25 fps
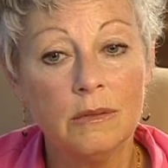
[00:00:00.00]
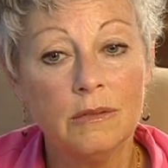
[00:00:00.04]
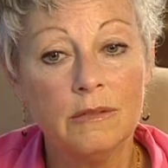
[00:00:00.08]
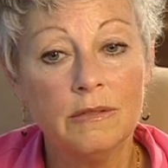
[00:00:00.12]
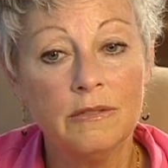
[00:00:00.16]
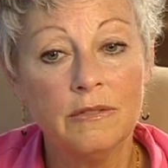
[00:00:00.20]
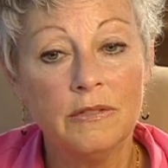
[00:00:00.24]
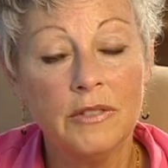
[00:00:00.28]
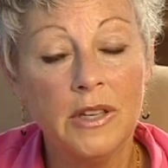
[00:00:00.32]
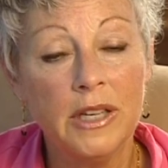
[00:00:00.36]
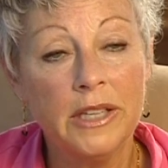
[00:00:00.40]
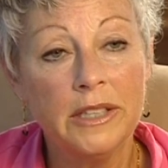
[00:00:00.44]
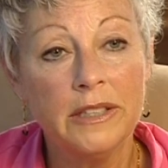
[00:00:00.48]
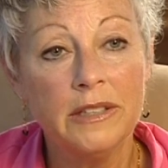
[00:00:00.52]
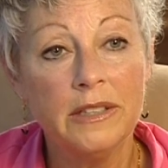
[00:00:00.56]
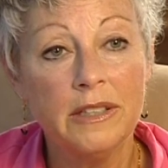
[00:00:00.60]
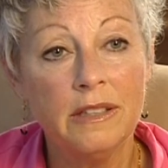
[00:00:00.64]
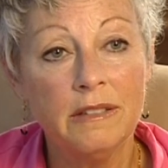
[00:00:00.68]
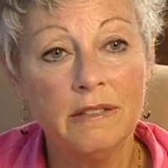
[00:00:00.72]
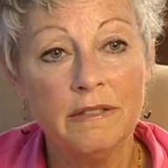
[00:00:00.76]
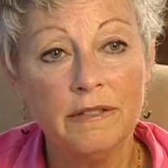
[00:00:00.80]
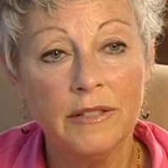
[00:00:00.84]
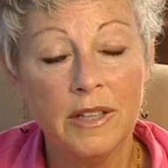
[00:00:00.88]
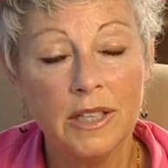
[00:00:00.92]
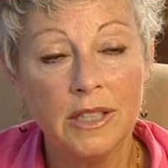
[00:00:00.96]

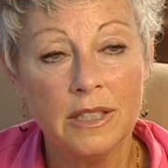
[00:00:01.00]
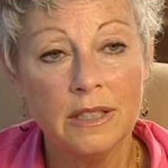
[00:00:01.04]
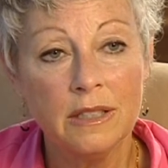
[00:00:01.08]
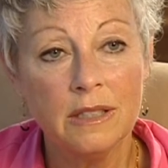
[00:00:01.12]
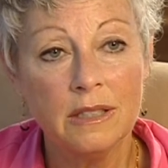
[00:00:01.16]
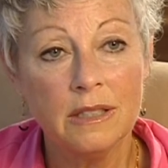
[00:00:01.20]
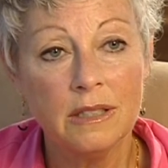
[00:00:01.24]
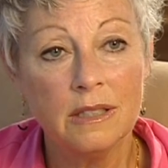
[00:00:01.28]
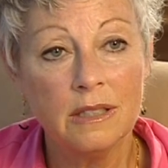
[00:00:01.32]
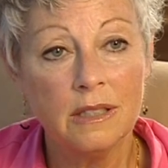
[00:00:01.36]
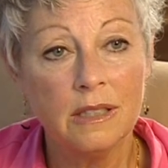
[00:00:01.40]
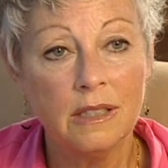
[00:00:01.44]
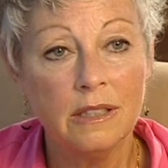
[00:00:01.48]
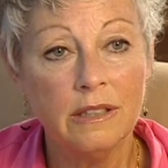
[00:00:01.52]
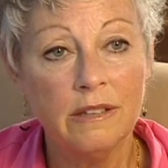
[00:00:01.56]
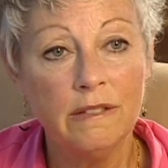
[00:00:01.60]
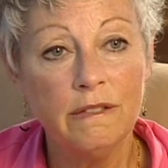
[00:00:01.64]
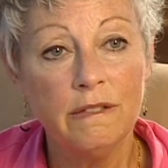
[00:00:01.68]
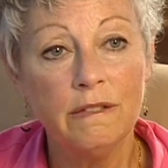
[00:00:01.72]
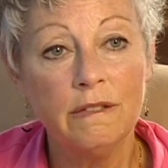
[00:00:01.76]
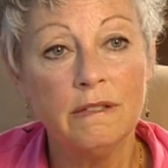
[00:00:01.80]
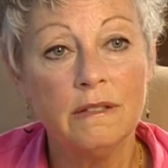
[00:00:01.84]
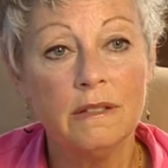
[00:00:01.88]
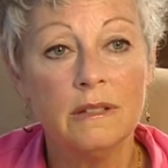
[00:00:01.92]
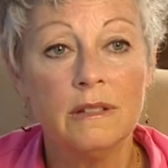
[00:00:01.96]
finding funds to
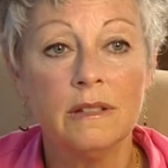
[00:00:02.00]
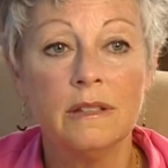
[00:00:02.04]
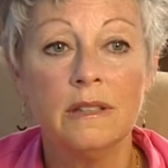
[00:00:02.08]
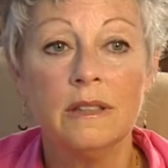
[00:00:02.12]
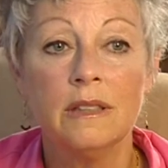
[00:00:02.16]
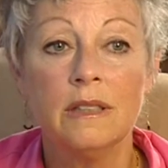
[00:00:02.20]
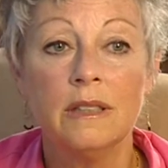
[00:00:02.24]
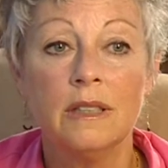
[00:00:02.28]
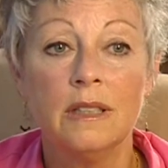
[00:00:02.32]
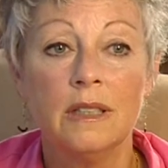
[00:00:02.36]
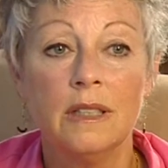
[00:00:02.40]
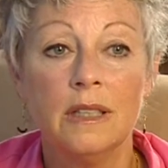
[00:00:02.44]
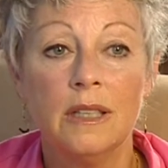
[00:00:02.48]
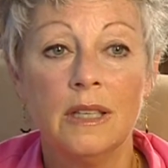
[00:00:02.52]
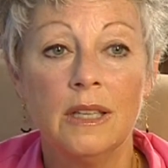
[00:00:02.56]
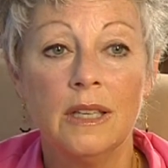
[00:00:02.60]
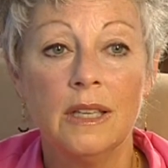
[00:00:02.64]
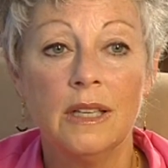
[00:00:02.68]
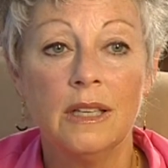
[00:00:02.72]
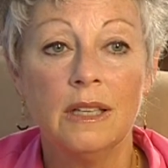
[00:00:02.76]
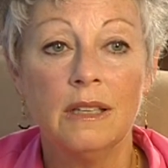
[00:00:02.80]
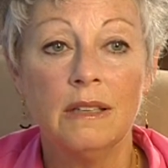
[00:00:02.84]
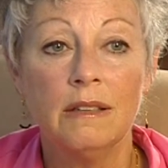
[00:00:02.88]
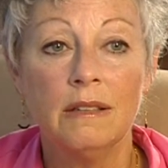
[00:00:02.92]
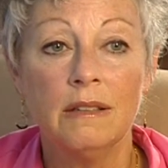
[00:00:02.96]
live
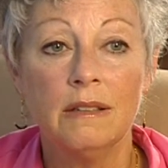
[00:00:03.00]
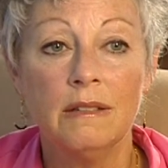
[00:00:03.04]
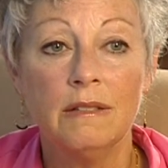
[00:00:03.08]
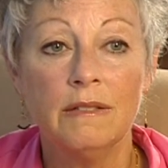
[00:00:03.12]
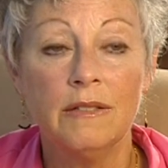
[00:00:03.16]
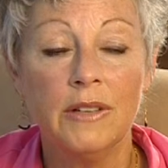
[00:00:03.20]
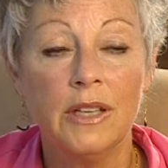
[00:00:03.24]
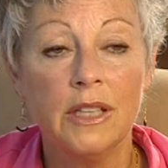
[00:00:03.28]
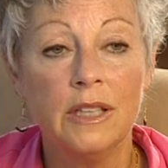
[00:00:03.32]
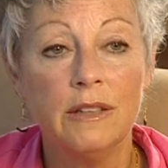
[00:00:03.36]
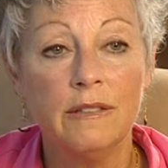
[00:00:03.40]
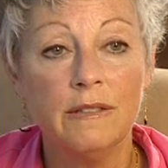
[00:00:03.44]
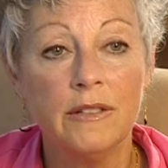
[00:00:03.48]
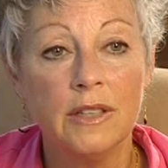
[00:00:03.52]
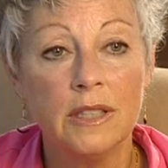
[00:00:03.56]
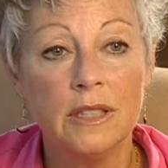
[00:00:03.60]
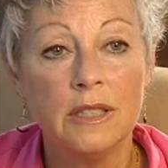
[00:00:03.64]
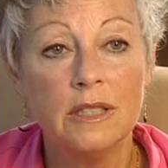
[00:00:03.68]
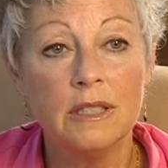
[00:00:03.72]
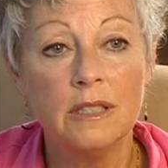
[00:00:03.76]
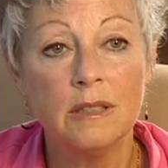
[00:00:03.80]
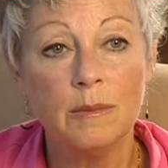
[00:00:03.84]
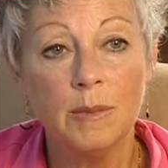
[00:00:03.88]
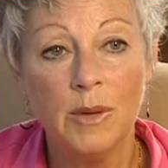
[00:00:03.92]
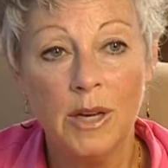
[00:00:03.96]
and finding
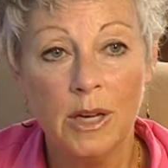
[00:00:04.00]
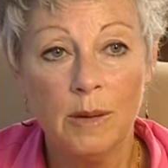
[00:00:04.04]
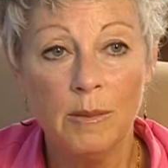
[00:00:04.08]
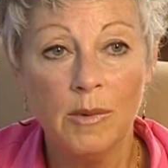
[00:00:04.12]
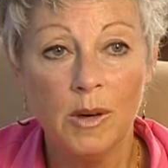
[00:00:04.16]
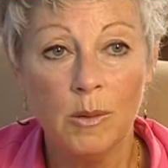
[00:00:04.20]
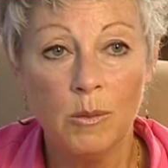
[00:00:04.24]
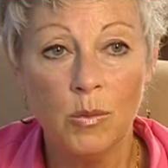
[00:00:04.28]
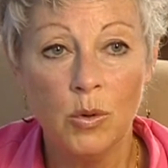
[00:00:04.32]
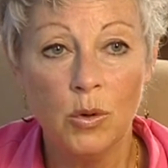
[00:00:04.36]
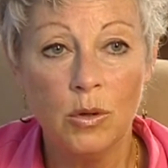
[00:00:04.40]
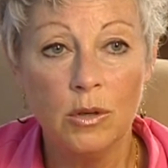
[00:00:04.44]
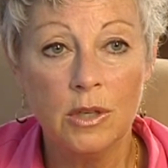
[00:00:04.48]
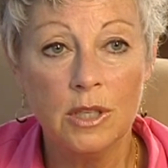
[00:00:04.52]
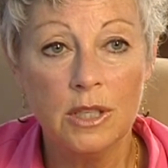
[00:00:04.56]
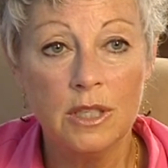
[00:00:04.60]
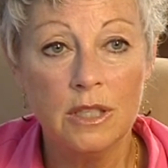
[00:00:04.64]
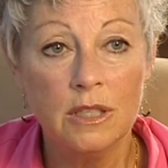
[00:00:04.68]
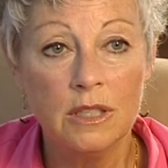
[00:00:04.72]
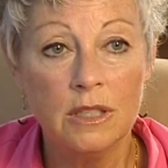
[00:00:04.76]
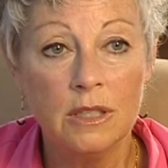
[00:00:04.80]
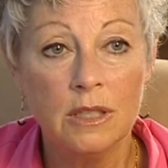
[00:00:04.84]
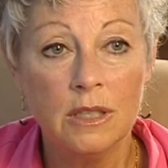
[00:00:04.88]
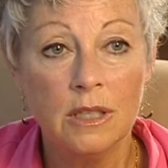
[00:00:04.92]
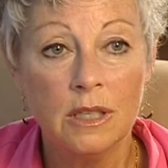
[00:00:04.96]
funds to pay my
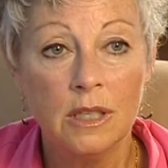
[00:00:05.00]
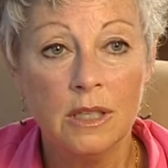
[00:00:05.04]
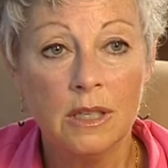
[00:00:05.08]
mortgage.